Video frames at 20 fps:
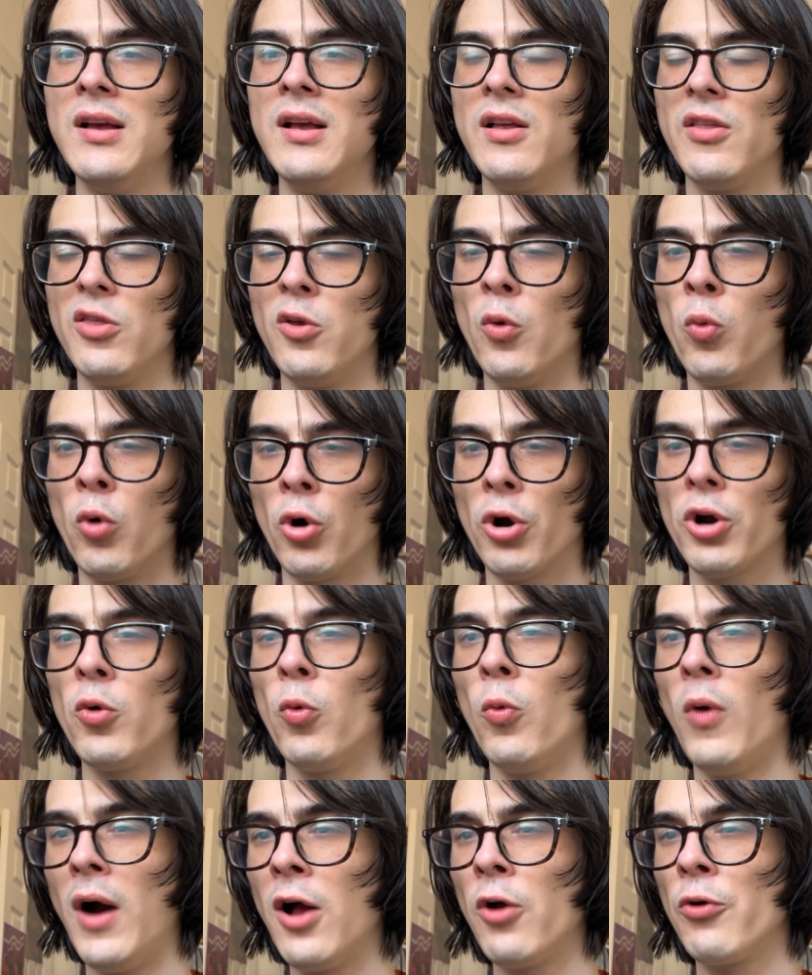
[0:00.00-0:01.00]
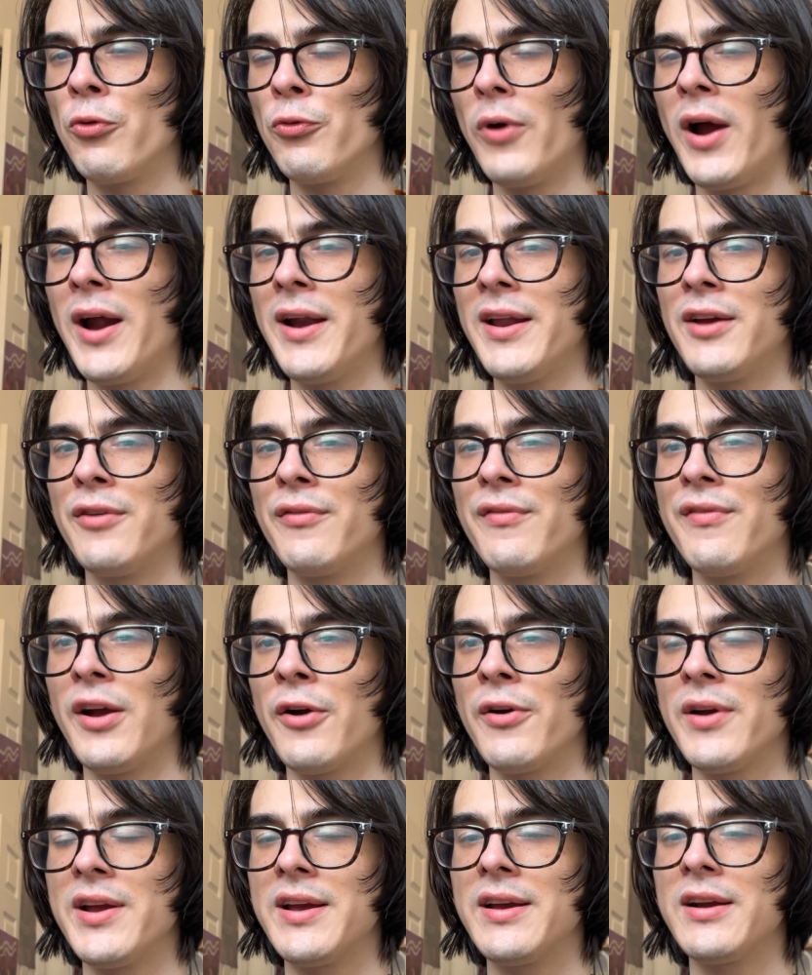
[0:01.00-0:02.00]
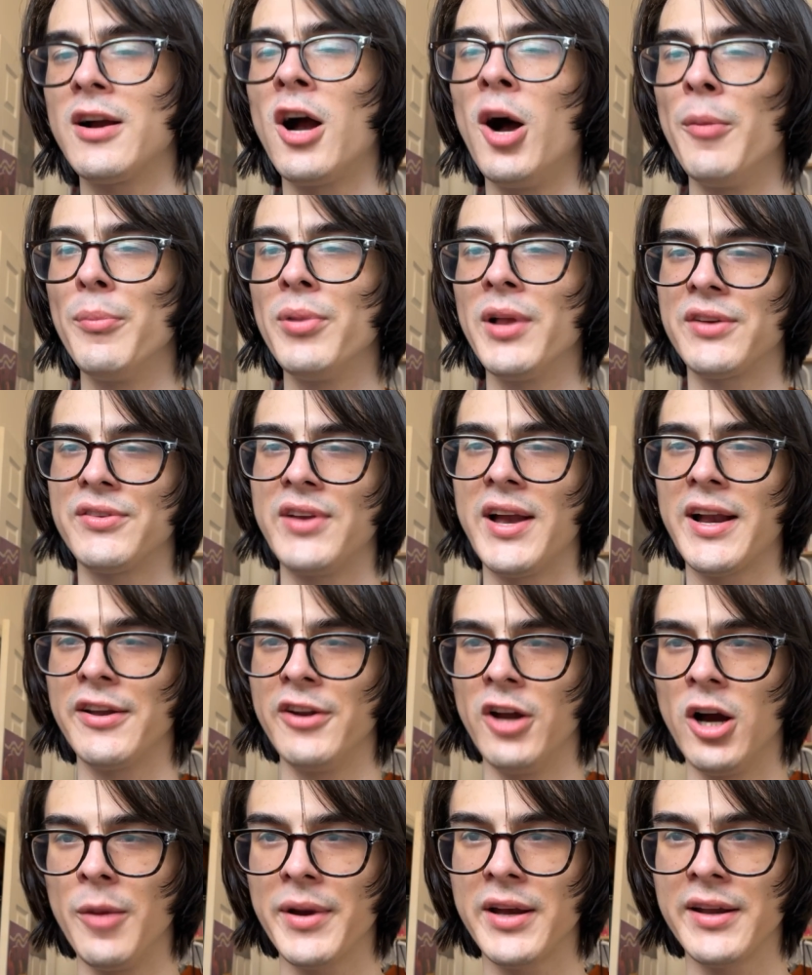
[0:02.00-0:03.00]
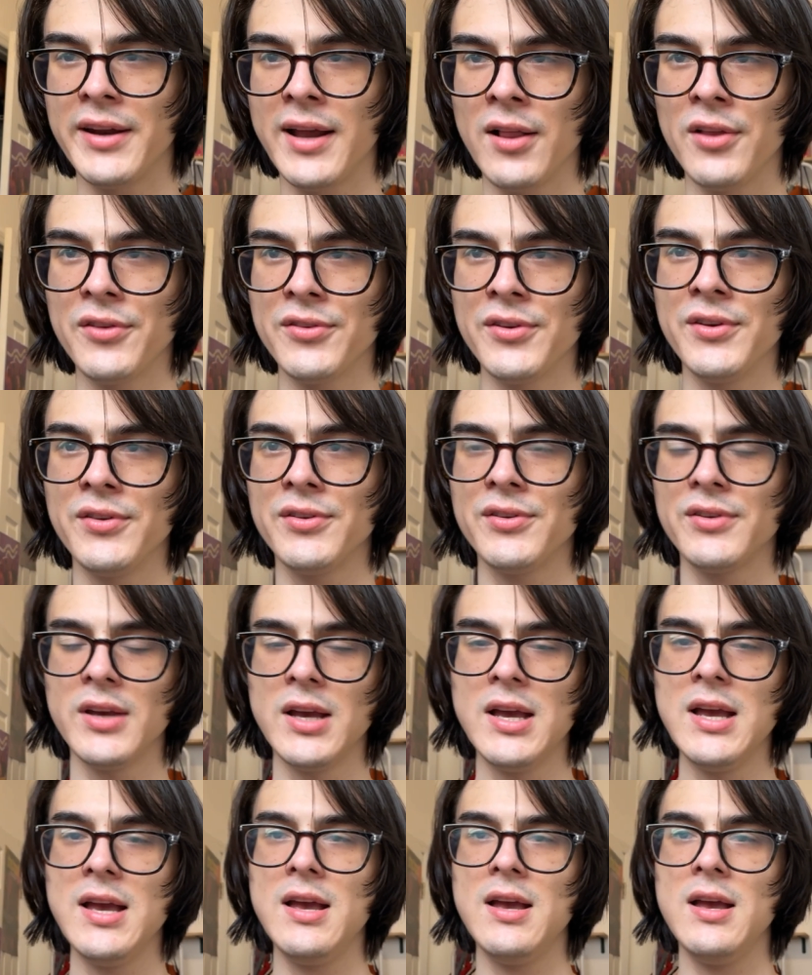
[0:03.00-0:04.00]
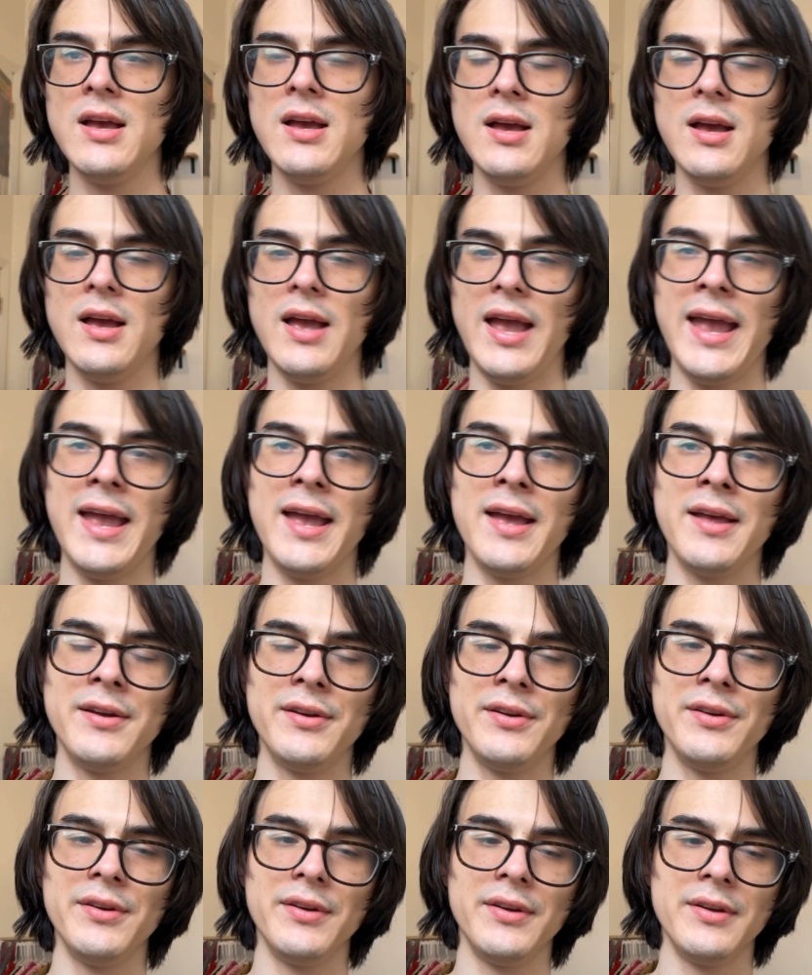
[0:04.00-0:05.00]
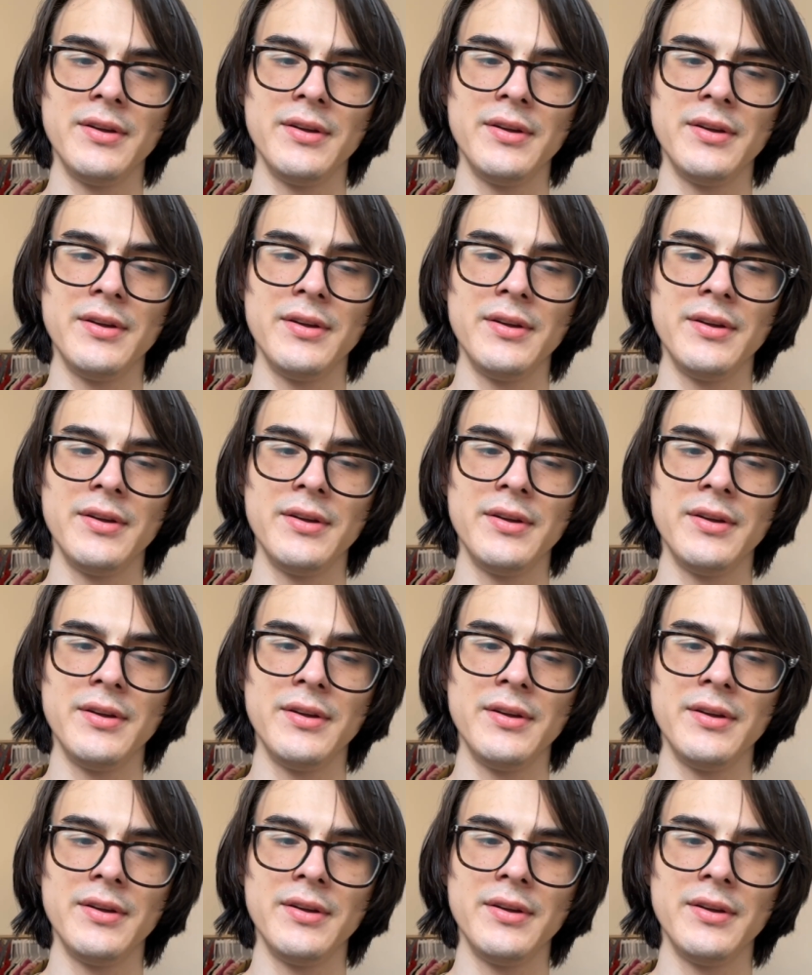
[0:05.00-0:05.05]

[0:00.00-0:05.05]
the work while writing very complex economic analysis. And